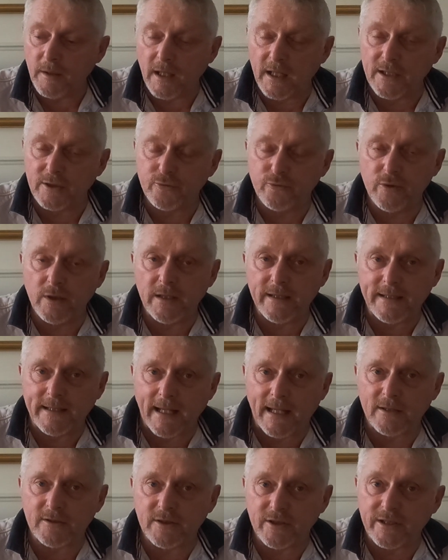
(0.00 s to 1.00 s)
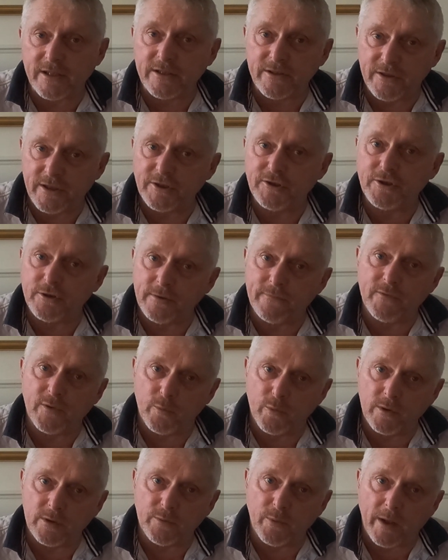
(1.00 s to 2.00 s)
It's really down to the condition of the
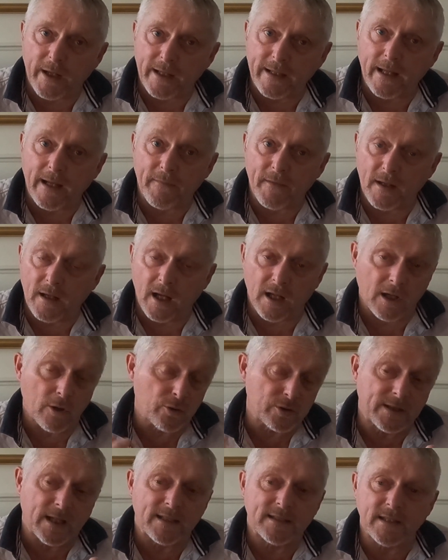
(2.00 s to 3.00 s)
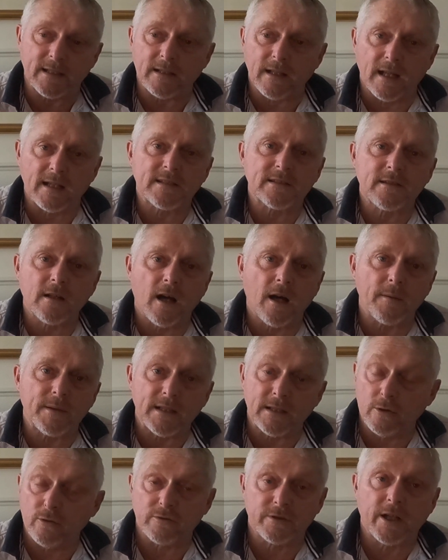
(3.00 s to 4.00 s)
wood when I get there. I looked at it last time,
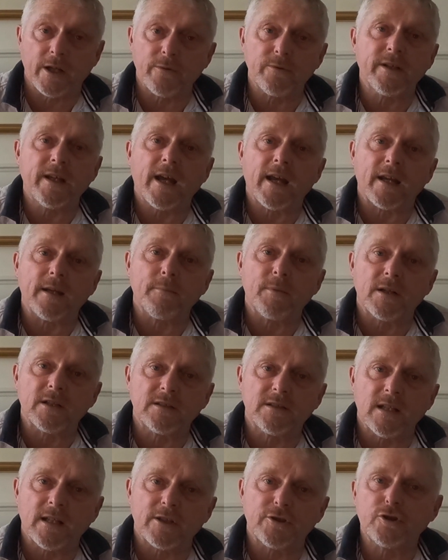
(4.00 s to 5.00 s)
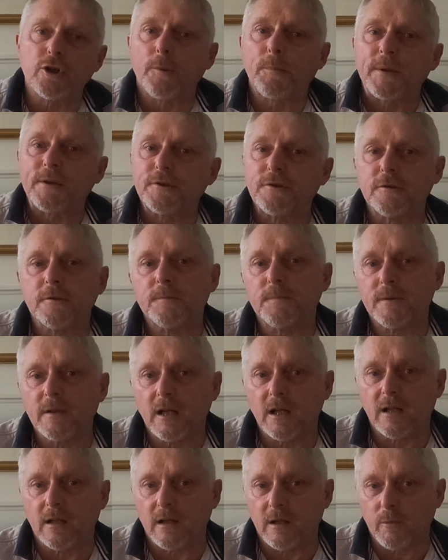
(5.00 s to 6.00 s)
it looked okay, but until I chop it up
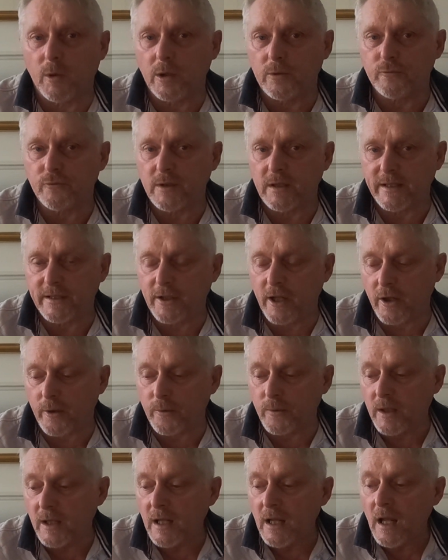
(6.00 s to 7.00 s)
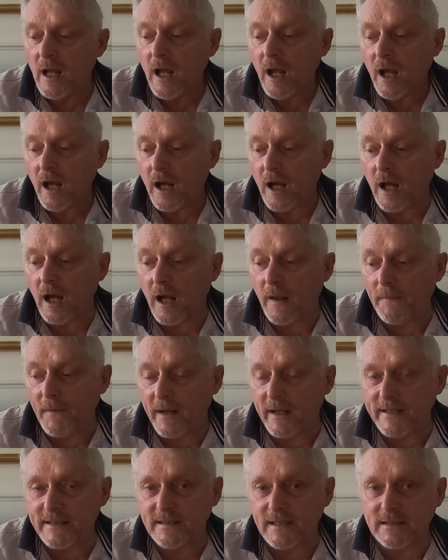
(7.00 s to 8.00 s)
I won't really know. And
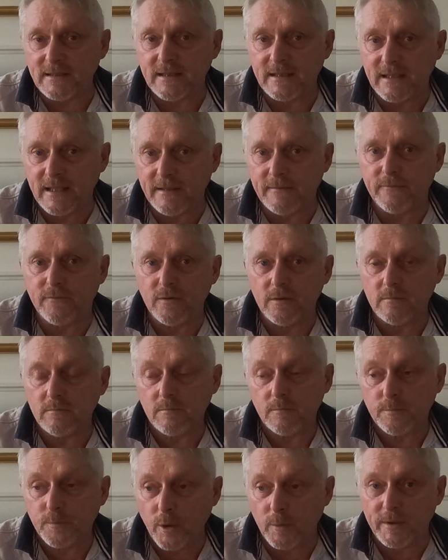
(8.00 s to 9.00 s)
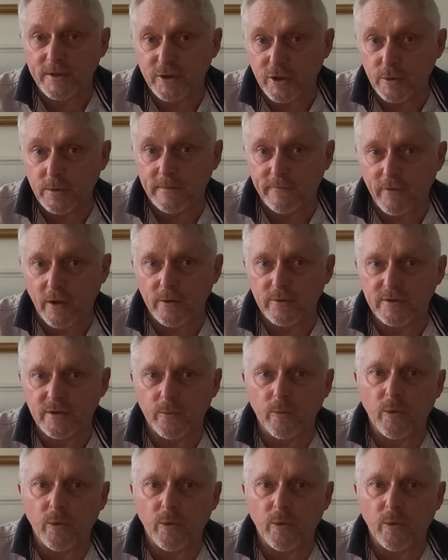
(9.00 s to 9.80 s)
then I intend to give probably 2 of those